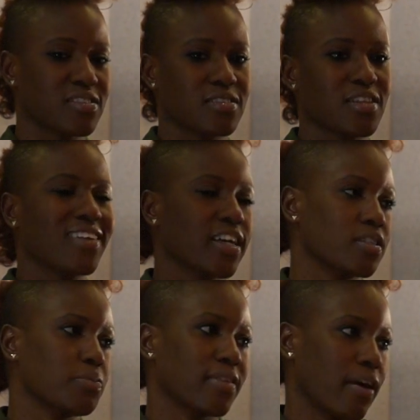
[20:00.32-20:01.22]
So I
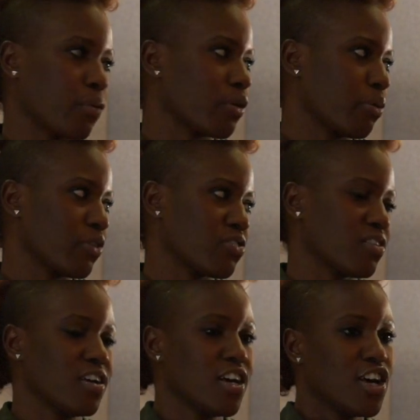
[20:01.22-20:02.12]
like to be that weird
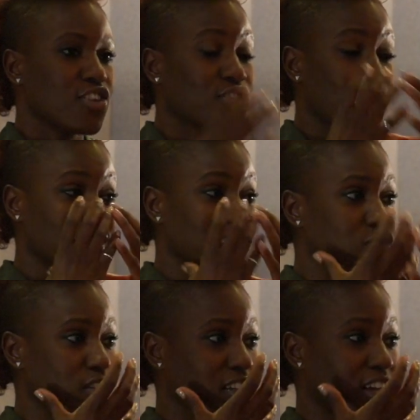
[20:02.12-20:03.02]
person. So literally,